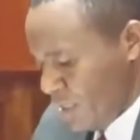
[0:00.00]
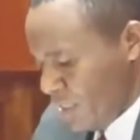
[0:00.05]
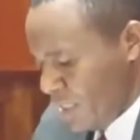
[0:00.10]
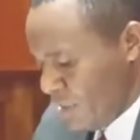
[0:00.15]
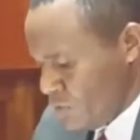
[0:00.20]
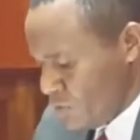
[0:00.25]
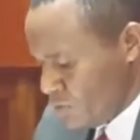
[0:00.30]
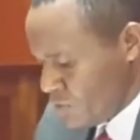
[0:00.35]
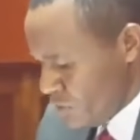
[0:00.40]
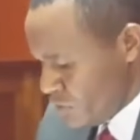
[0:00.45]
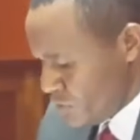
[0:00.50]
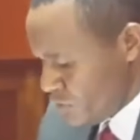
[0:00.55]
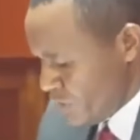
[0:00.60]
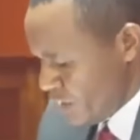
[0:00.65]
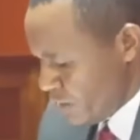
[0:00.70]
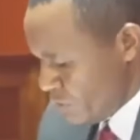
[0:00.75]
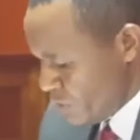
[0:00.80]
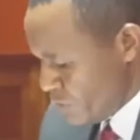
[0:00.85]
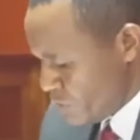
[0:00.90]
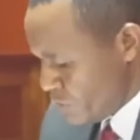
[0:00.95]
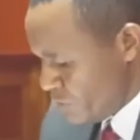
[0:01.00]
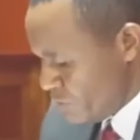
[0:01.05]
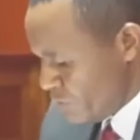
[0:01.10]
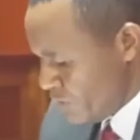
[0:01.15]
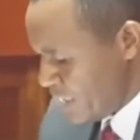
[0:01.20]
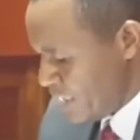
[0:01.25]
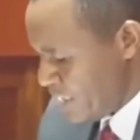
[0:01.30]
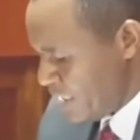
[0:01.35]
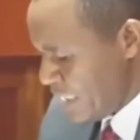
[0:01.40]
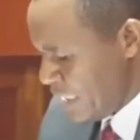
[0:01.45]
There was also the question of
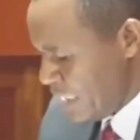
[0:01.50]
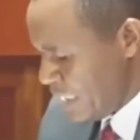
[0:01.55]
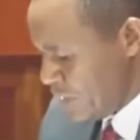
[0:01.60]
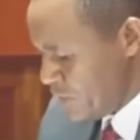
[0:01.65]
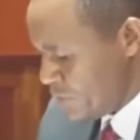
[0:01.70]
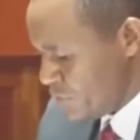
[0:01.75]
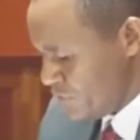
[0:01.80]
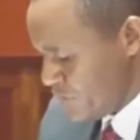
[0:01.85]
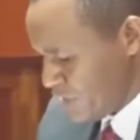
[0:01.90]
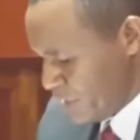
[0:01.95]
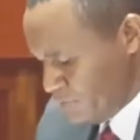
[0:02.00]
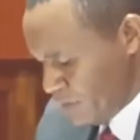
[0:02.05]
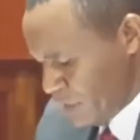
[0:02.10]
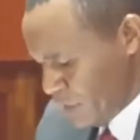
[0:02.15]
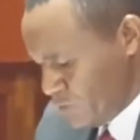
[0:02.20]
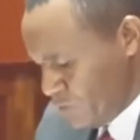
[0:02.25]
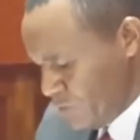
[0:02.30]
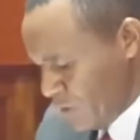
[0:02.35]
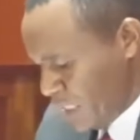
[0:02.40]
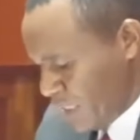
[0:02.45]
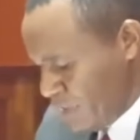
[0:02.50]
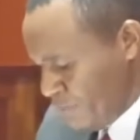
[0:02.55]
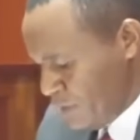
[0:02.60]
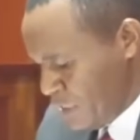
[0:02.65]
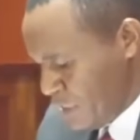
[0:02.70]
whether the allegation subject to an